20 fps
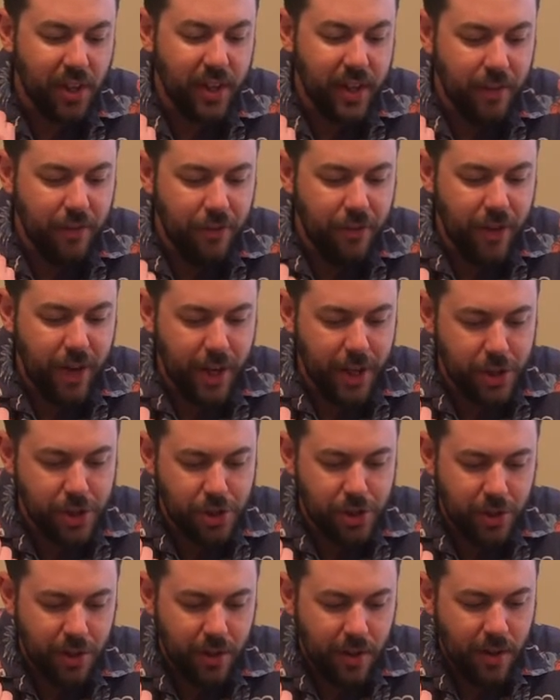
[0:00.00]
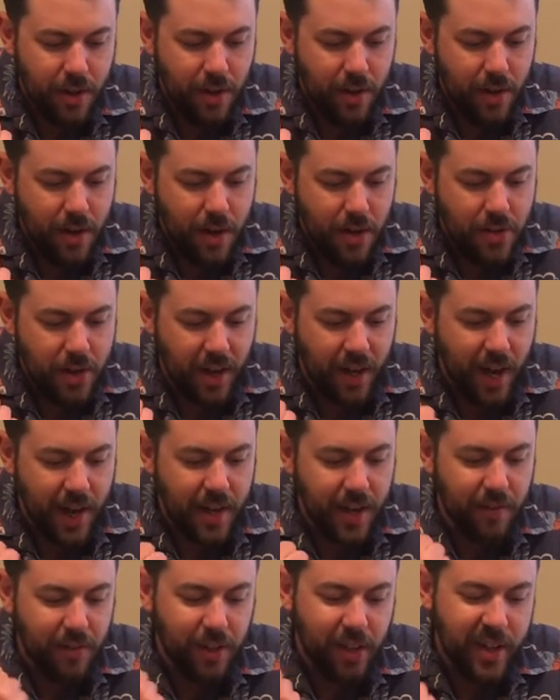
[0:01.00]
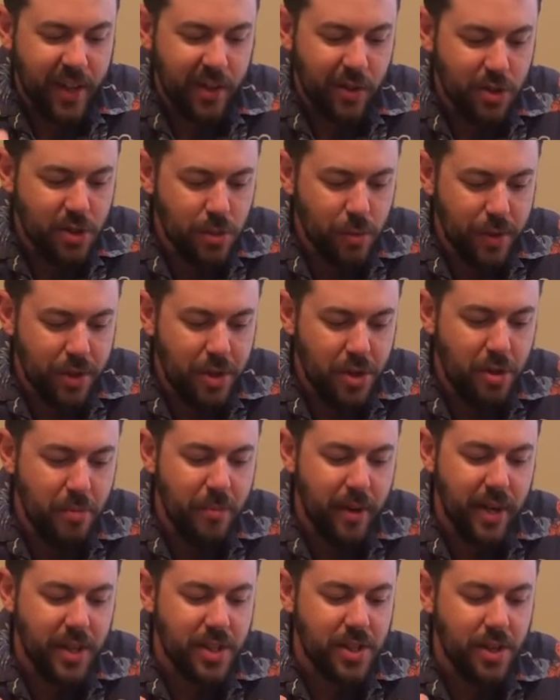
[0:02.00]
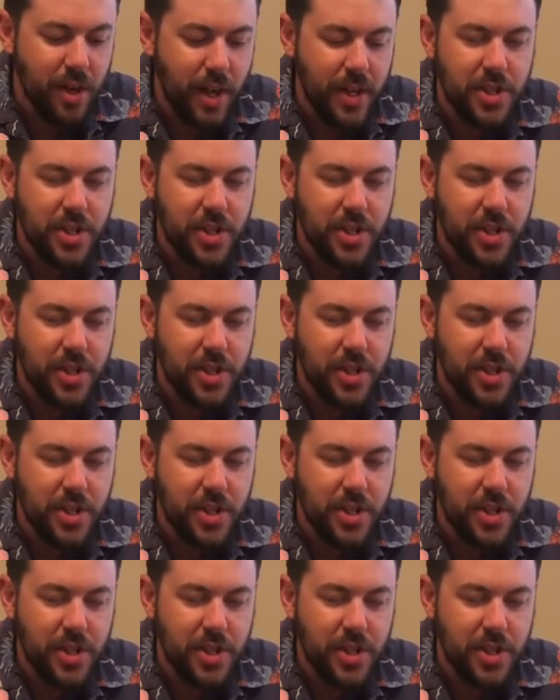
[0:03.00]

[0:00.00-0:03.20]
finish that kind of lingers with you, but it's not